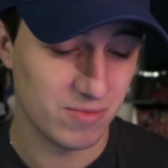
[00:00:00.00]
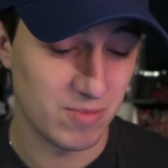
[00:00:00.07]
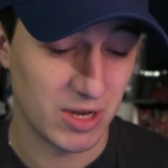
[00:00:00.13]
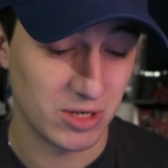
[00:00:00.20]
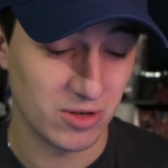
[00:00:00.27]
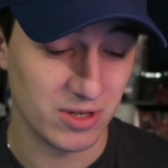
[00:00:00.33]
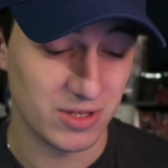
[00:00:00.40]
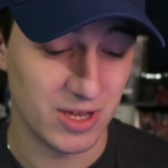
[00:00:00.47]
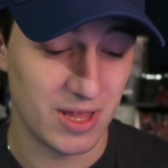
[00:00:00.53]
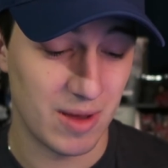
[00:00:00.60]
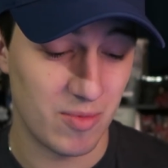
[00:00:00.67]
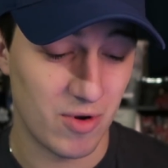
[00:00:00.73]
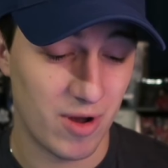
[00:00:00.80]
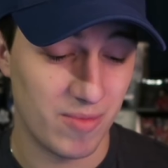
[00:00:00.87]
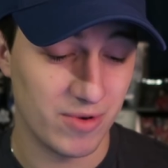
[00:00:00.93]
Make sure I say
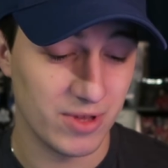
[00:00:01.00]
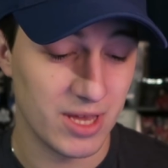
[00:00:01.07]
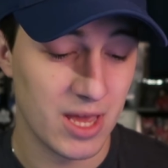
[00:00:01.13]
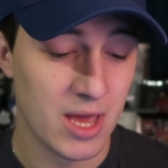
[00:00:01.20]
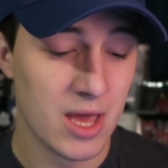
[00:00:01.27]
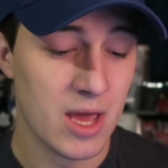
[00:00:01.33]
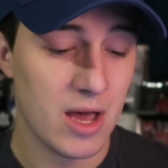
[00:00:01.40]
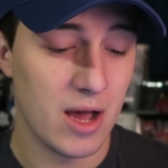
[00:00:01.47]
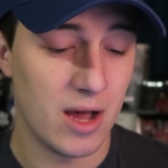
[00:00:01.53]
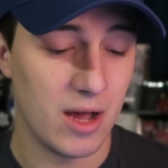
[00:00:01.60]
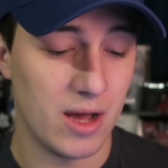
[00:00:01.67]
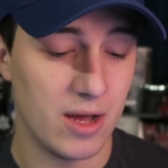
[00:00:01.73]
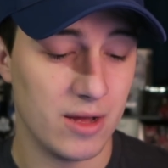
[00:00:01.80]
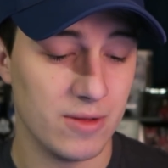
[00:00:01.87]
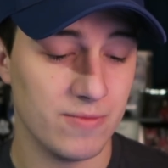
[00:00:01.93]
that properly.
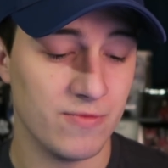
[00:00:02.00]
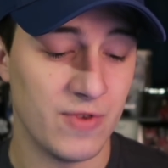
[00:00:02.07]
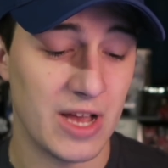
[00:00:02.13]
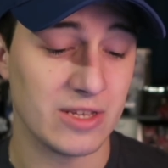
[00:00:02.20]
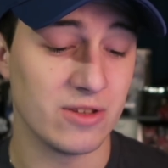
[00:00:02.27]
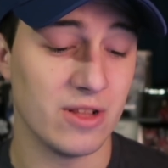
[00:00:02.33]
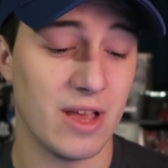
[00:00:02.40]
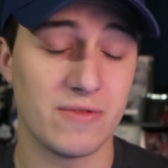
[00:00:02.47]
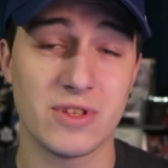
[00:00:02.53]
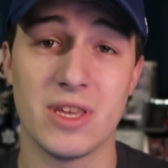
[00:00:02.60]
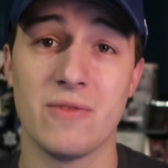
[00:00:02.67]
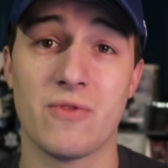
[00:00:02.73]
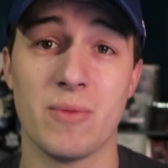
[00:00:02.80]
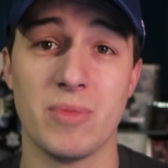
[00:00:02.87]
Vasilevsky